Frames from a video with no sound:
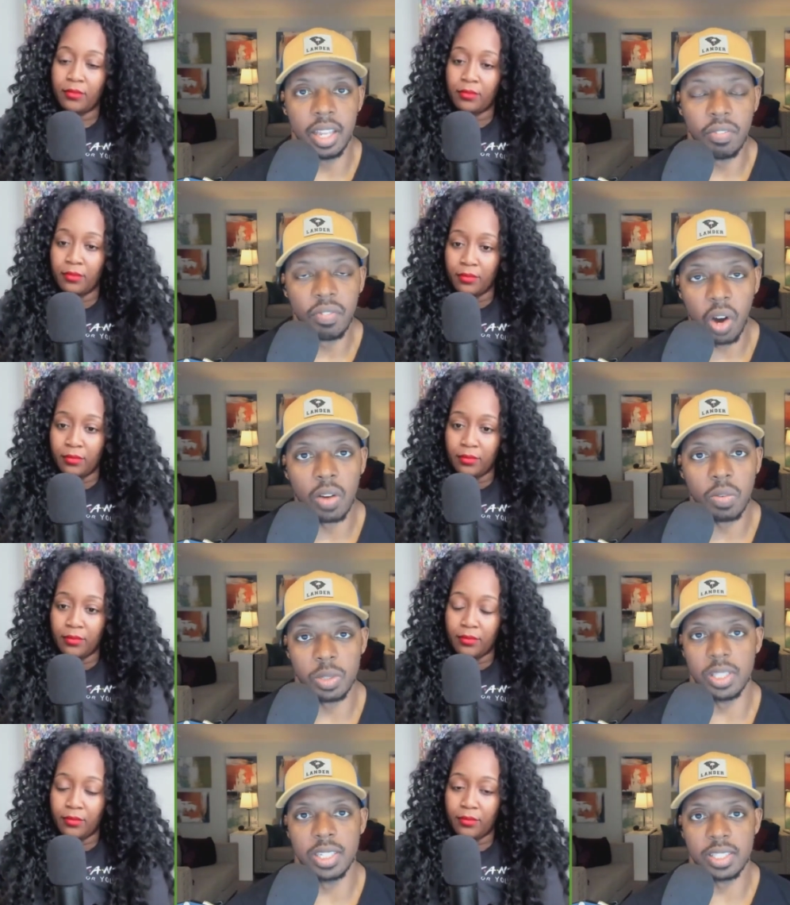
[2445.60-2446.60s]
Speaker 1: involved
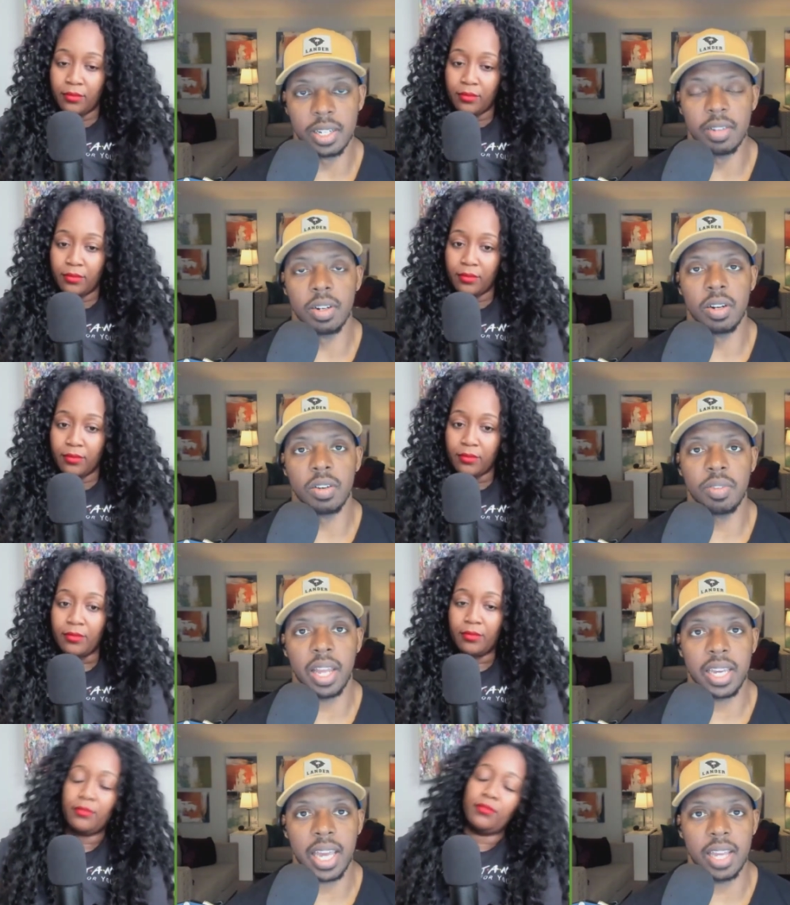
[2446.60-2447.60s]
with this of
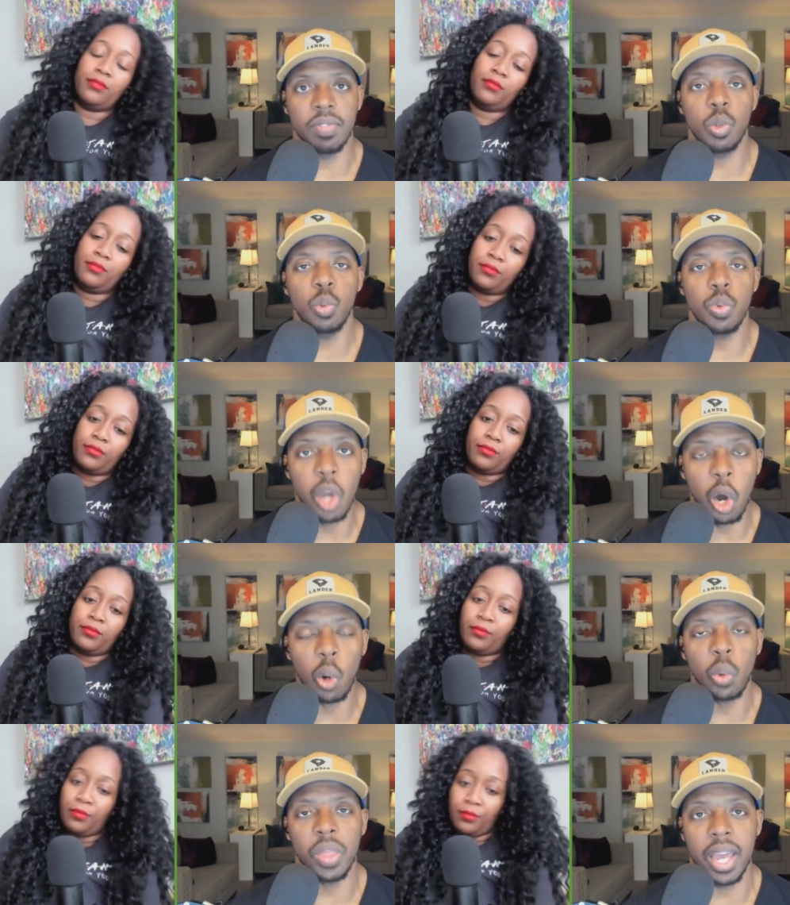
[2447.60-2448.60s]
like, mm-hmm. hey, if mm-hmm. you
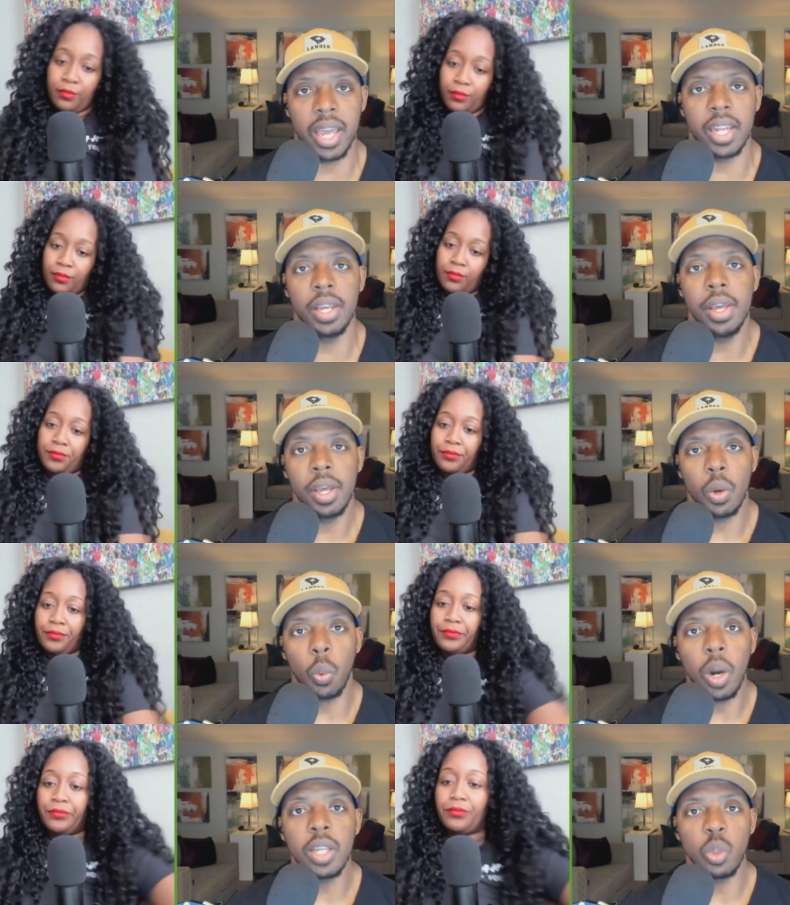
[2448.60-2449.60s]
know that
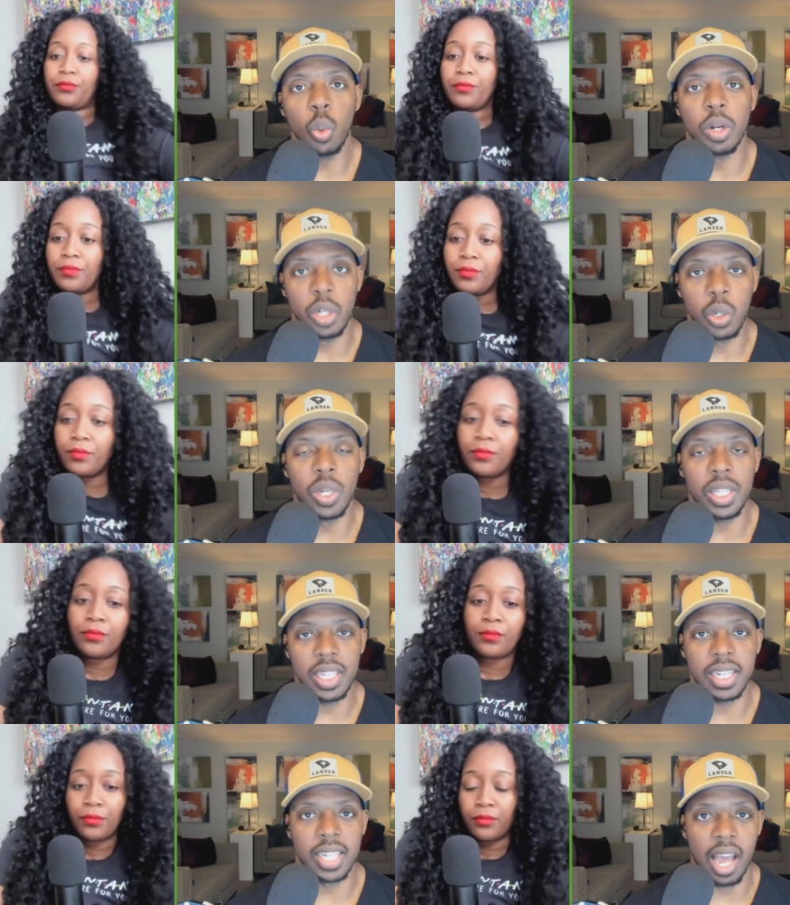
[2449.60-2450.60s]
what you are doing the
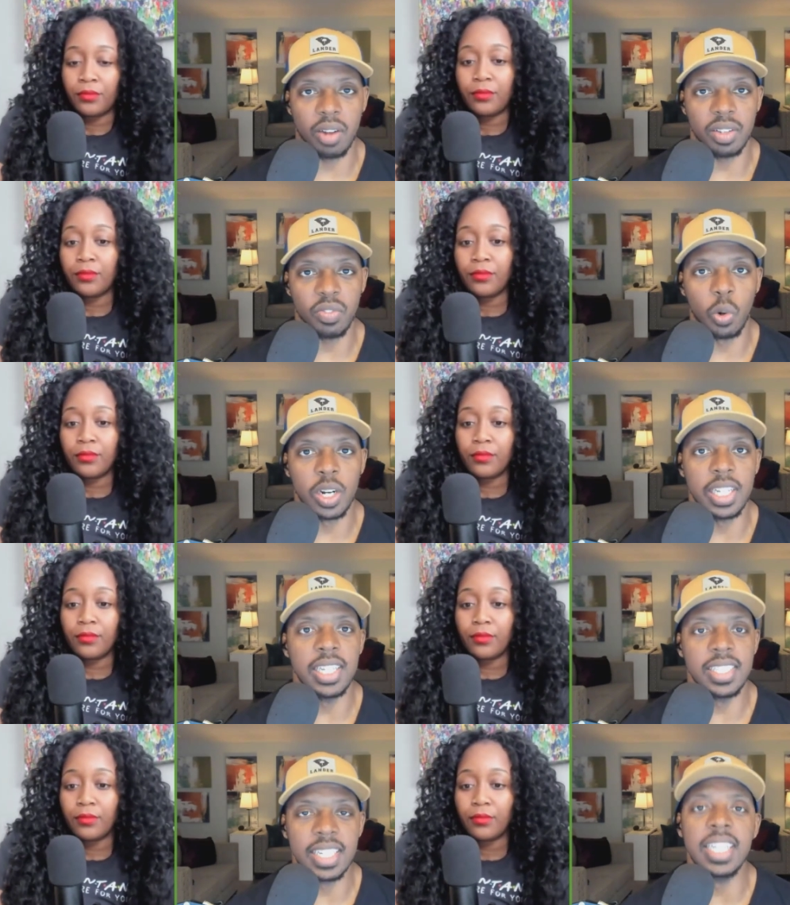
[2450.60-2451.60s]
accounting for
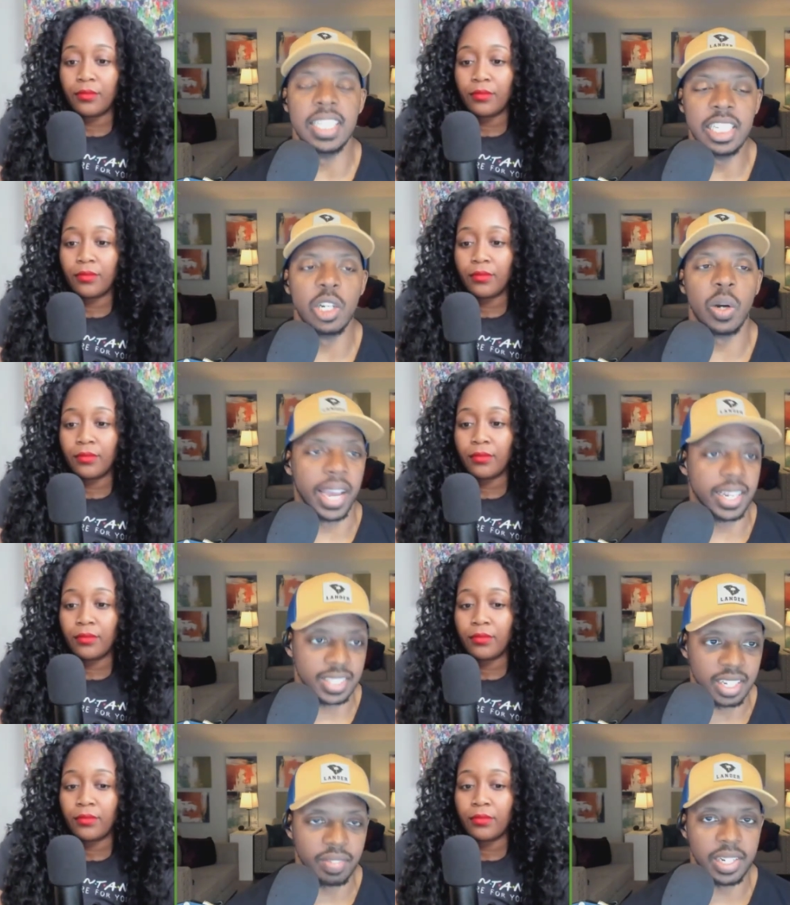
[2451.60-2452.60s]
is illegal
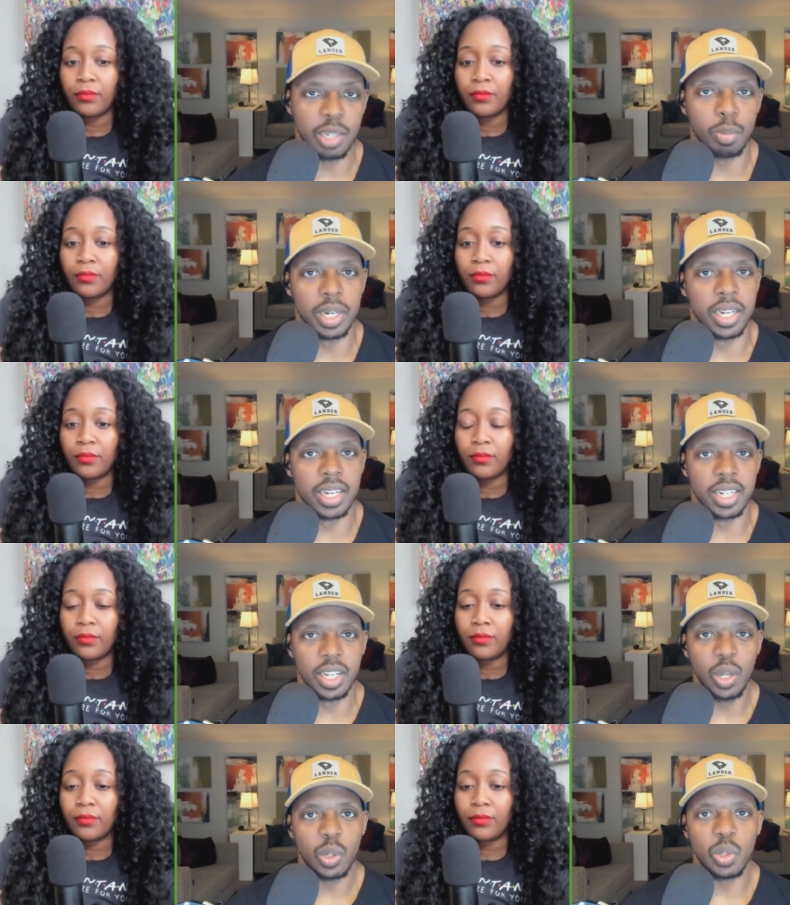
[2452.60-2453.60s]
activity, but
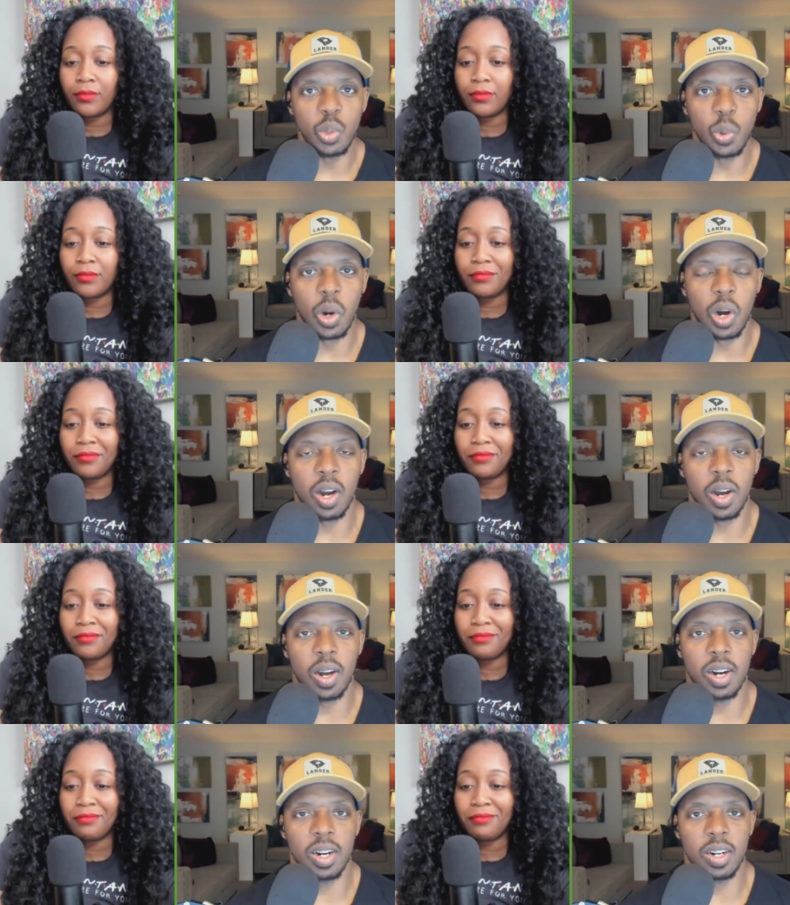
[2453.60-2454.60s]
you
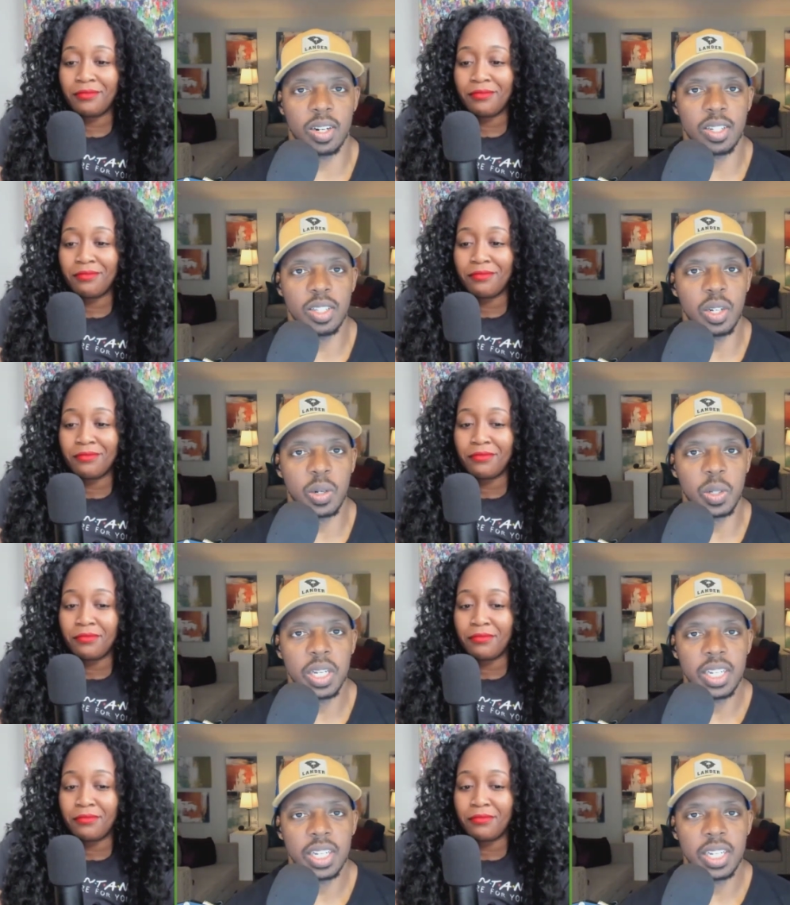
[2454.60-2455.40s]
are, you know,